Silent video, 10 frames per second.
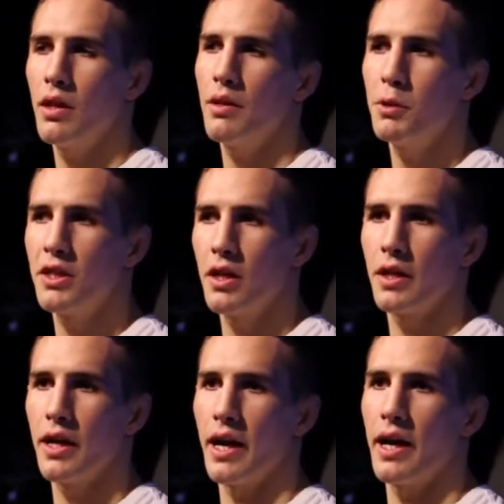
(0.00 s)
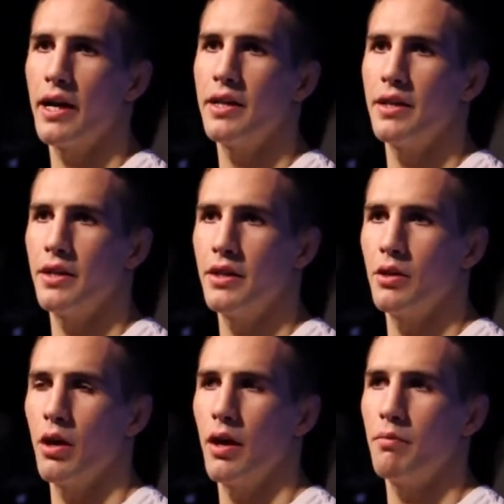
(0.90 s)
I'm a young guy, and
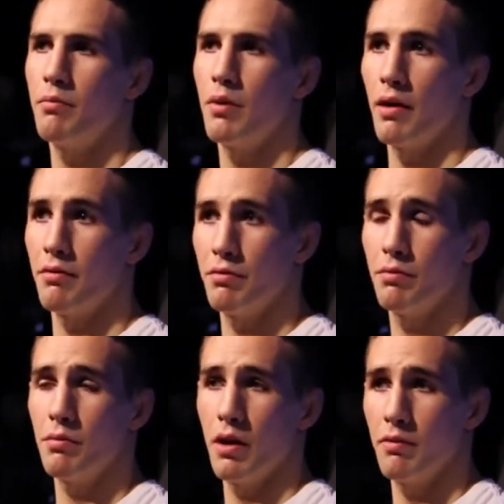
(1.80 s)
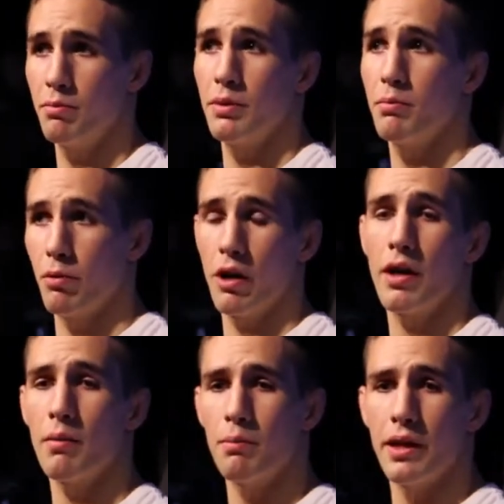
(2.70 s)
I've been brought
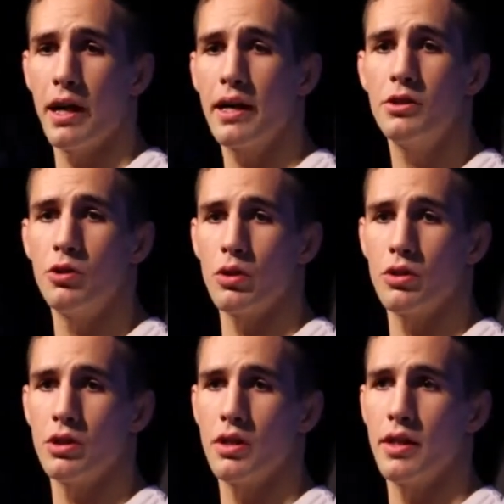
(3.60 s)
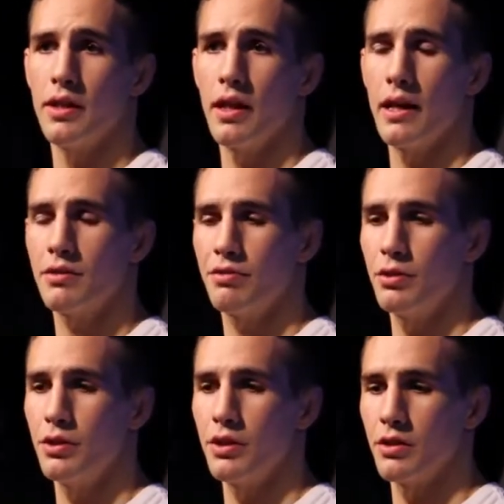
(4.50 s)
up behind George in the last few
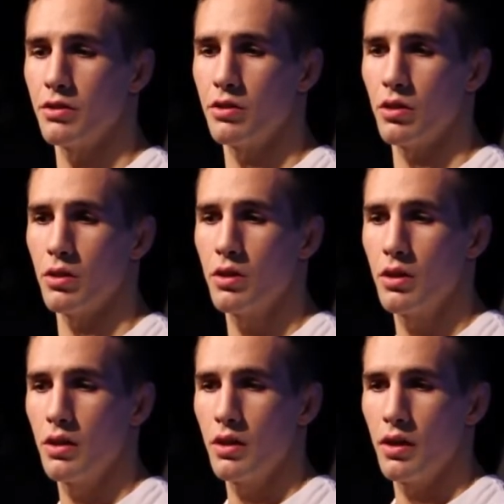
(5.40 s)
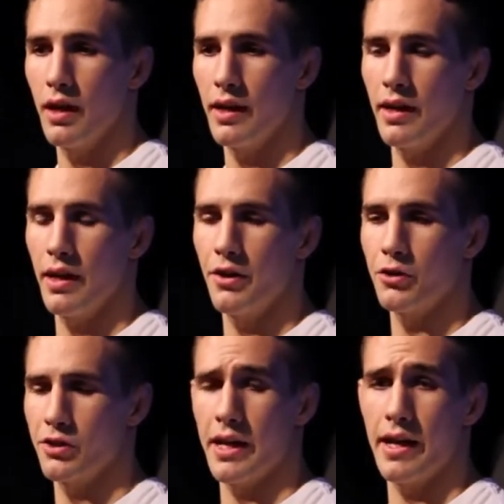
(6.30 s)
years, so I
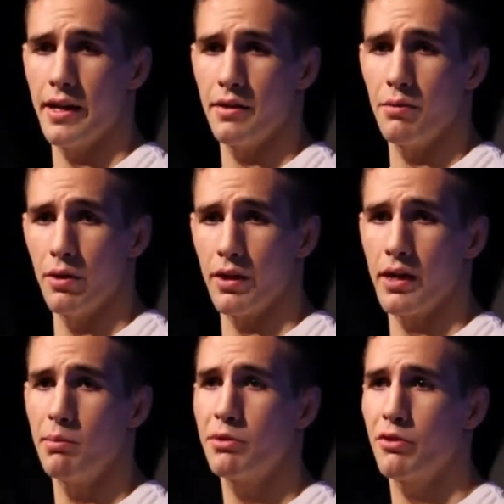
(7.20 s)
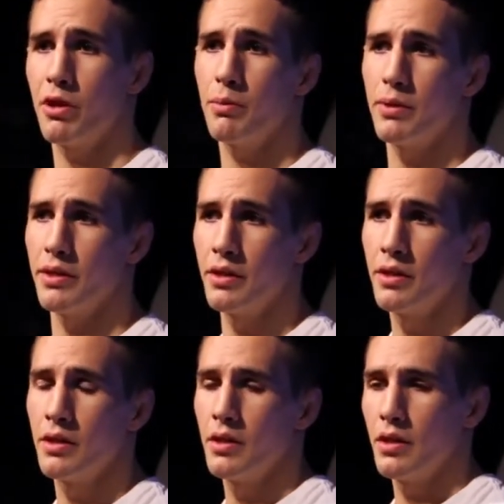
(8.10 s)
understand where it comes from,
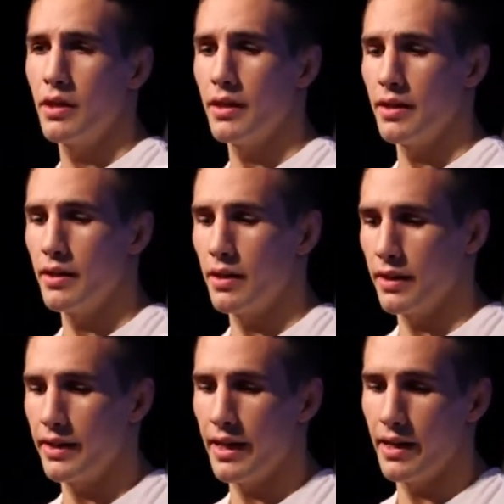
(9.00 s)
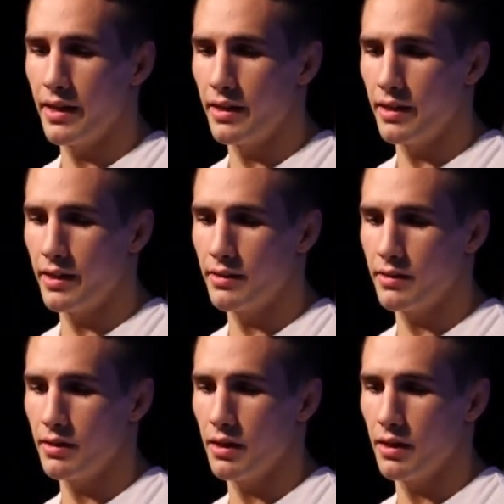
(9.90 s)
and I get it.